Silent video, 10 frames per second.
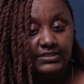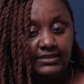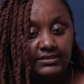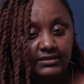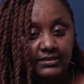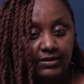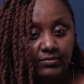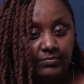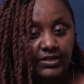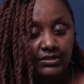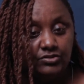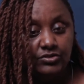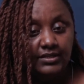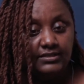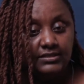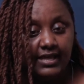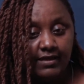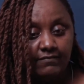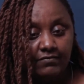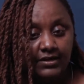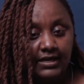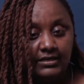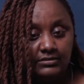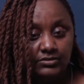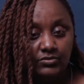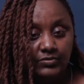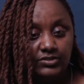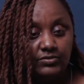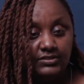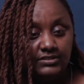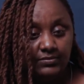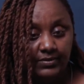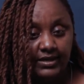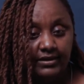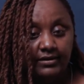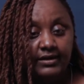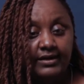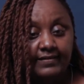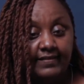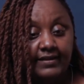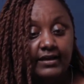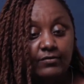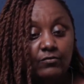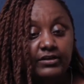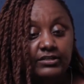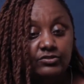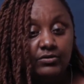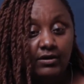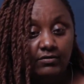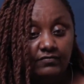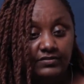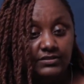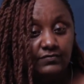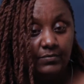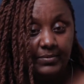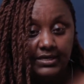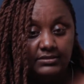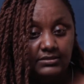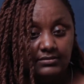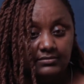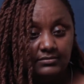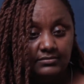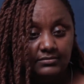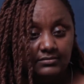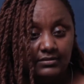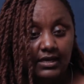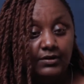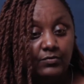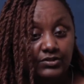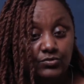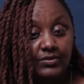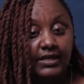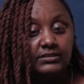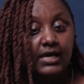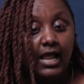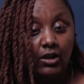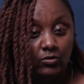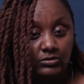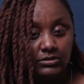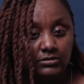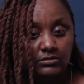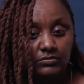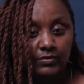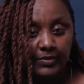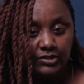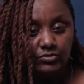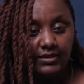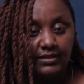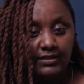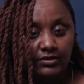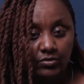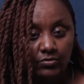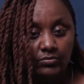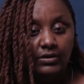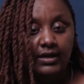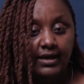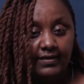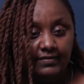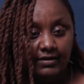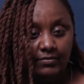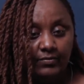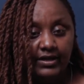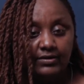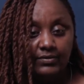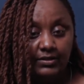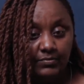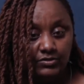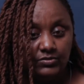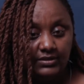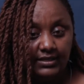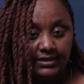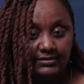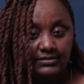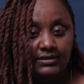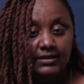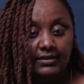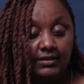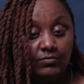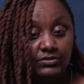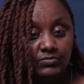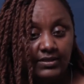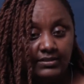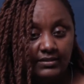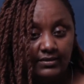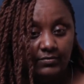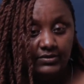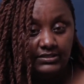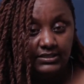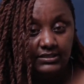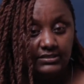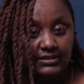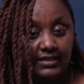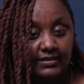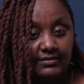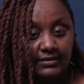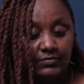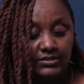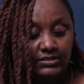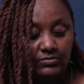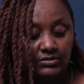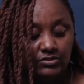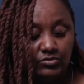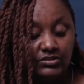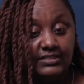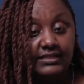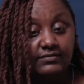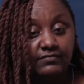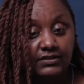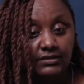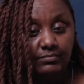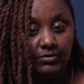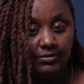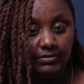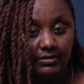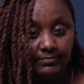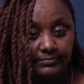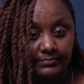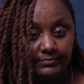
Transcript: started now making sure that every girl in Soweto is aware that they can walk into our office for pads. And we do that a lot. We make sure that they know and they're aware, and we keep on doing that. That was one thing that we did. The other thing we did was to start a feeding program.